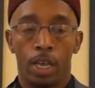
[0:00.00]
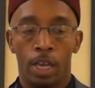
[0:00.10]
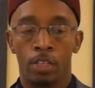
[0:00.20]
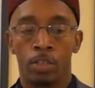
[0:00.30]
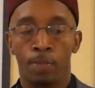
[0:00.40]

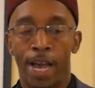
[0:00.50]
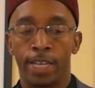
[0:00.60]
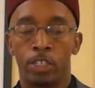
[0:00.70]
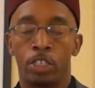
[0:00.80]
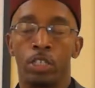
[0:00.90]
There's a
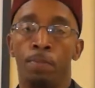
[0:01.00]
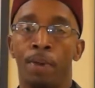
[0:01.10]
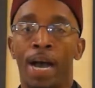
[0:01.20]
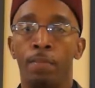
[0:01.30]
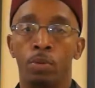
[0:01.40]
passage in the
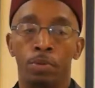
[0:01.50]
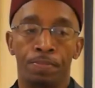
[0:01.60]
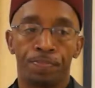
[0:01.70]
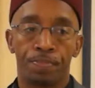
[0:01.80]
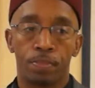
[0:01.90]
Bible,
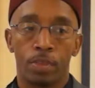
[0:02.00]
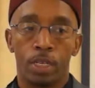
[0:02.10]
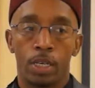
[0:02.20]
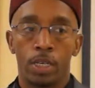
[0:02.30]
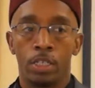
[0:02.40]

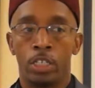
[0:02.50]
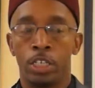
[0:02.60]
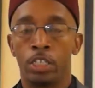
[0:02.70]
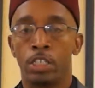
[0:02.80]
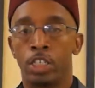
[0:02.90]

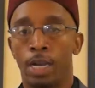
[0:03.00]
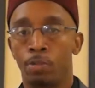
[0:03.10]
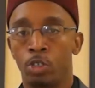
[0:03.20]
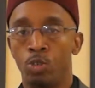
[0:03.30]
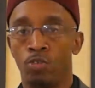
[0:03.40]
Genesis
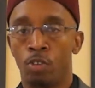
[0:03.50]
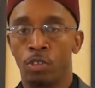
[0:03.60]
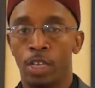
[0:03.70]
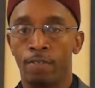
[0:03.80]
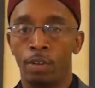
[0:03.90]
chapter 2
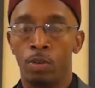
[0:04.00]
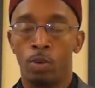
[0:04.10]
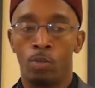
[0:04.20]
verse 7,